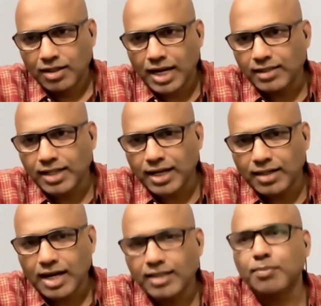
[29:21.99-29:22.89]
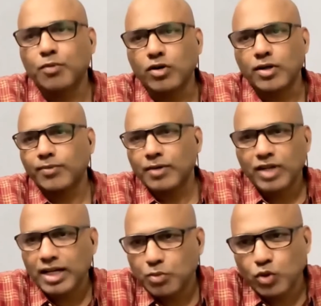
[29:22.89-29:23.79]
Like that, at that point of time,
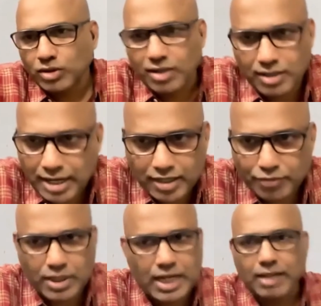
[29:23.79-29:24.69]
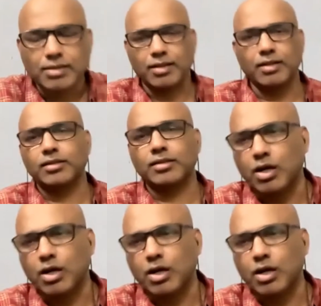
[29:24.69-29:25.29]
we had about 395 articles.